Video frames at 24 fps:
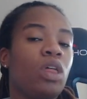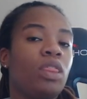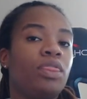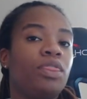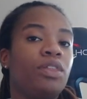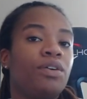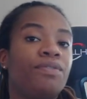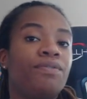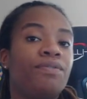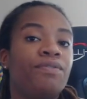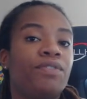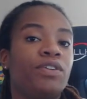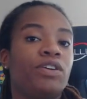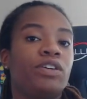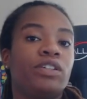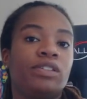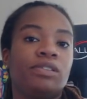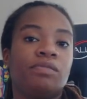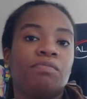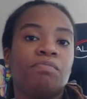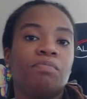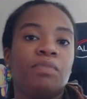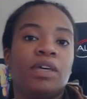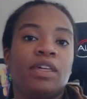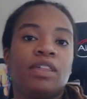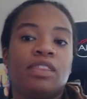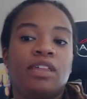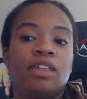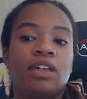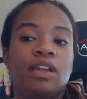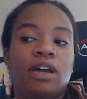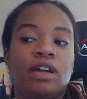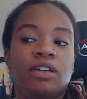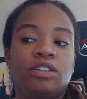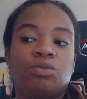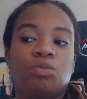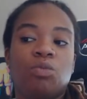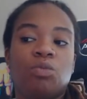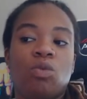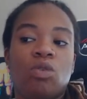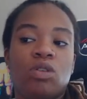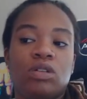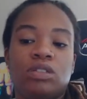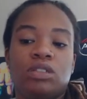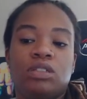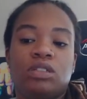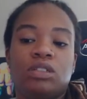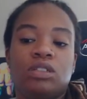the first myth that I
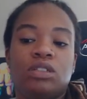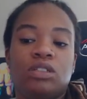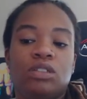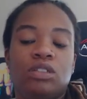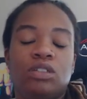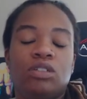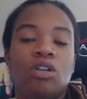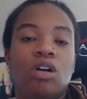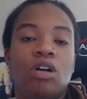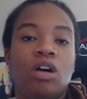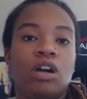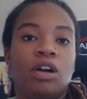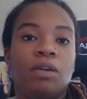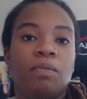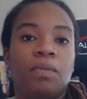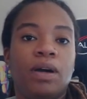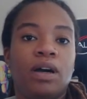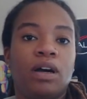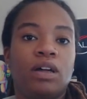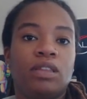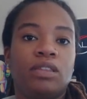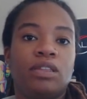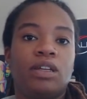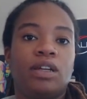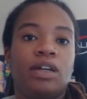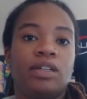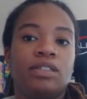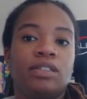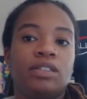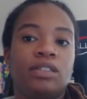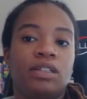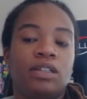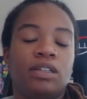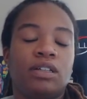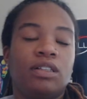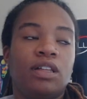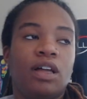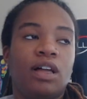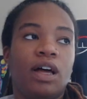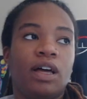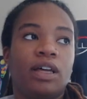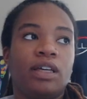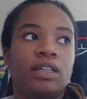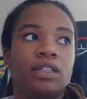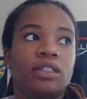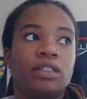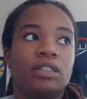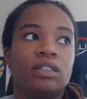wanted to talk about that I see a
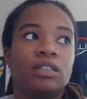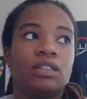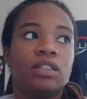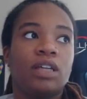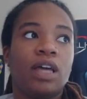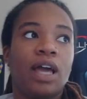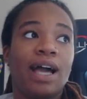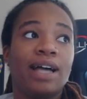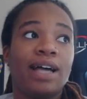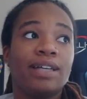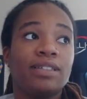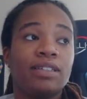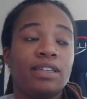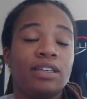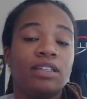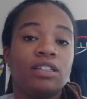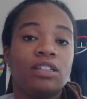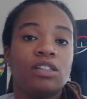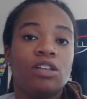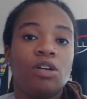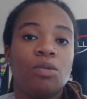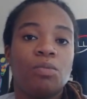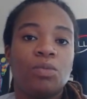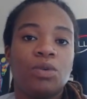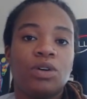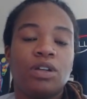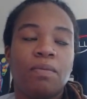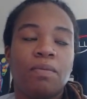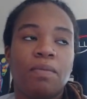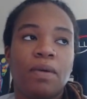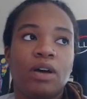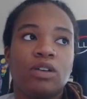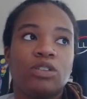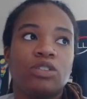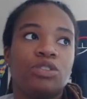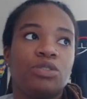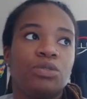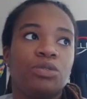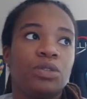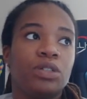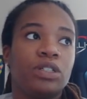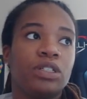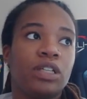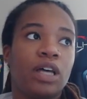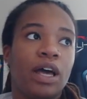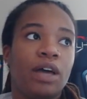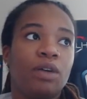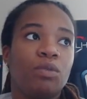lot is asking someone about
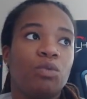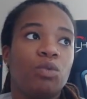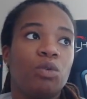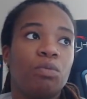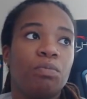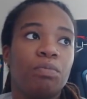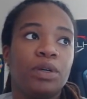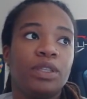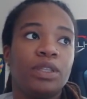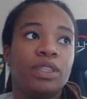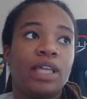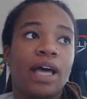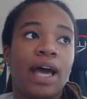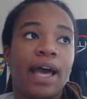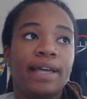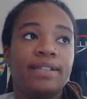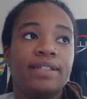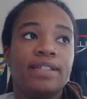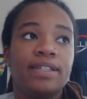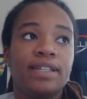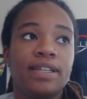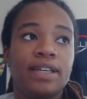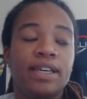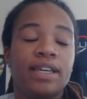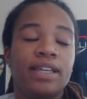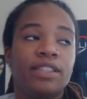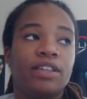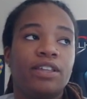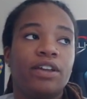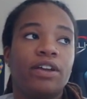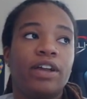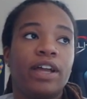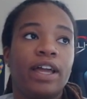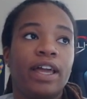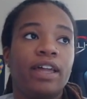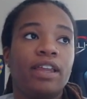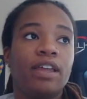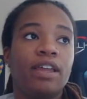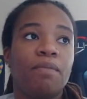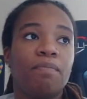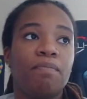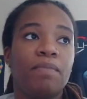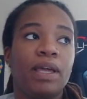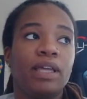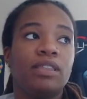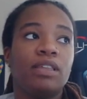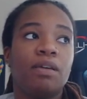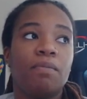suicide will put the idea in their head and
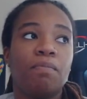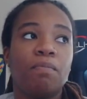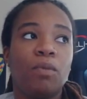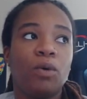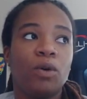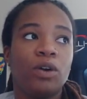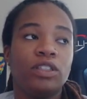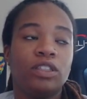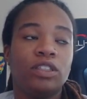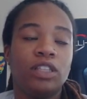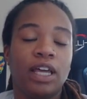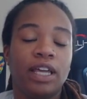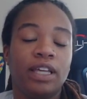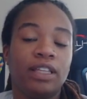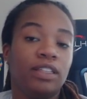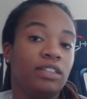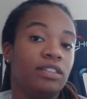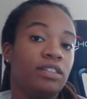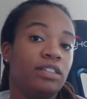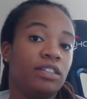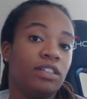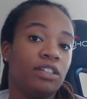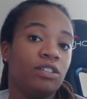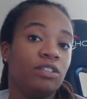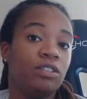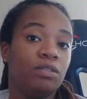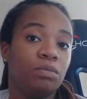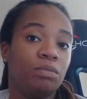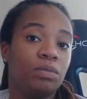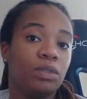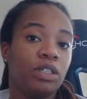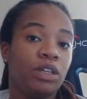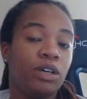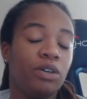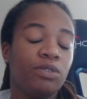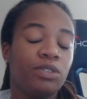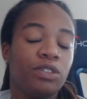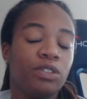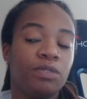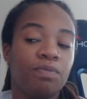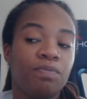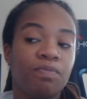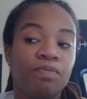make them more likely to kill themselves.